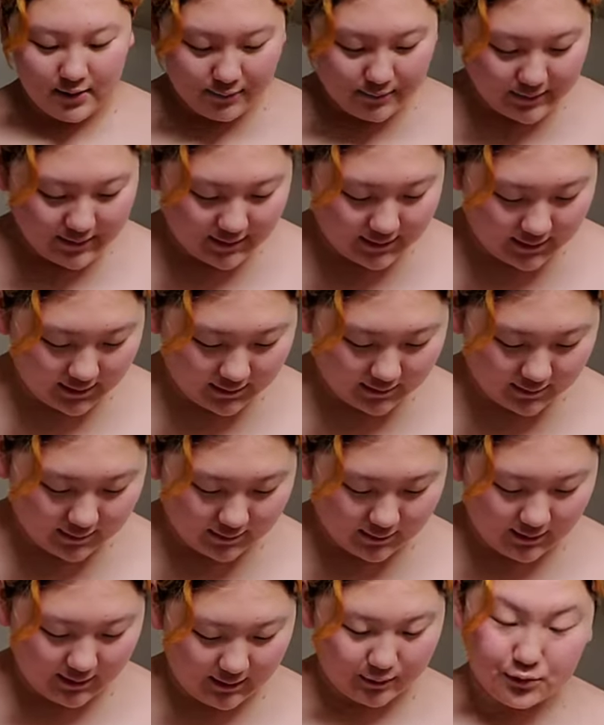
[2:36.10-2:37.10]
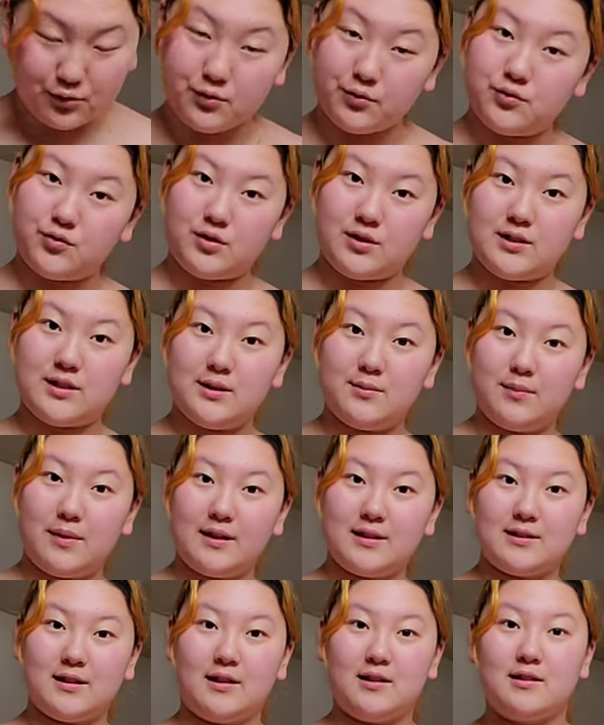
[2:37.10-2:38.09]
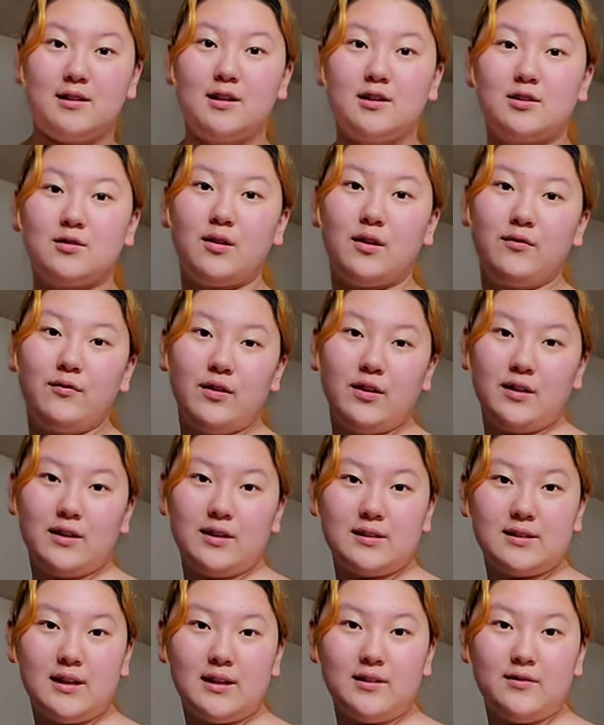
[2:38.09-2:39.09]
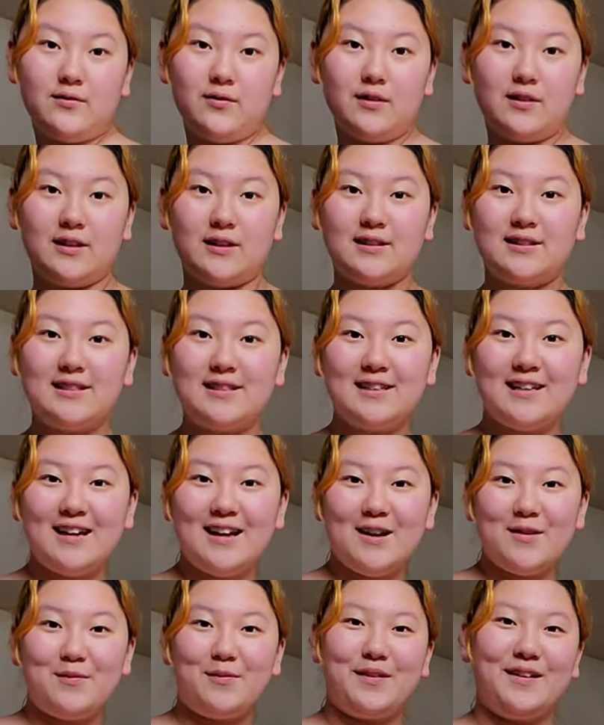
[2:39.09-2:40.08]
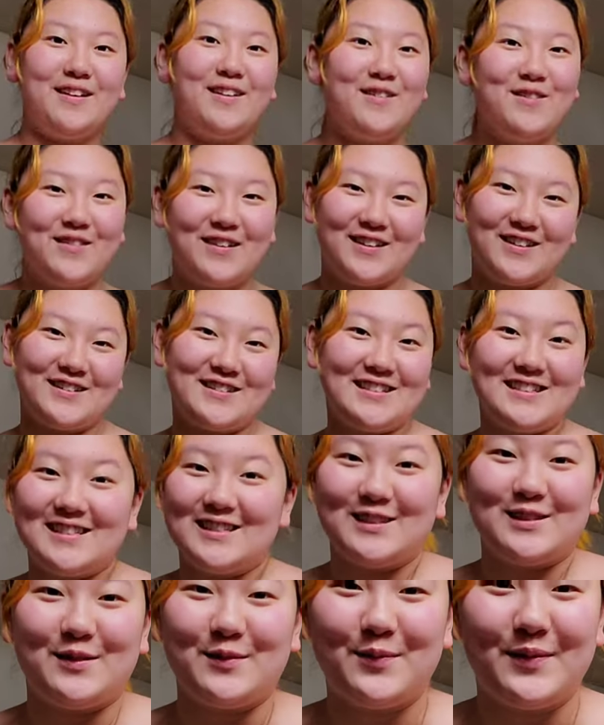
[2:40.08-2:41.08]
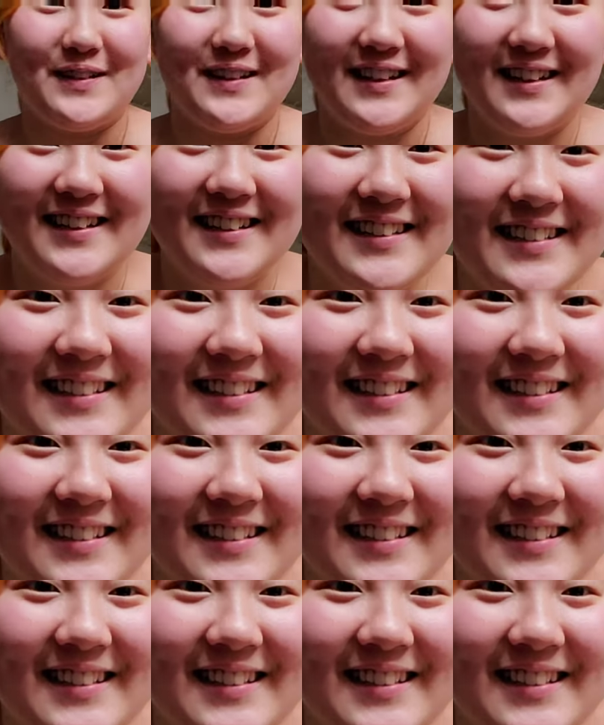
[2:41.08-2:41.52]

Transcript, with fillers: when I get the actual dress in my size. So I'm very excited for this. But oh my gosh, this is so pretty.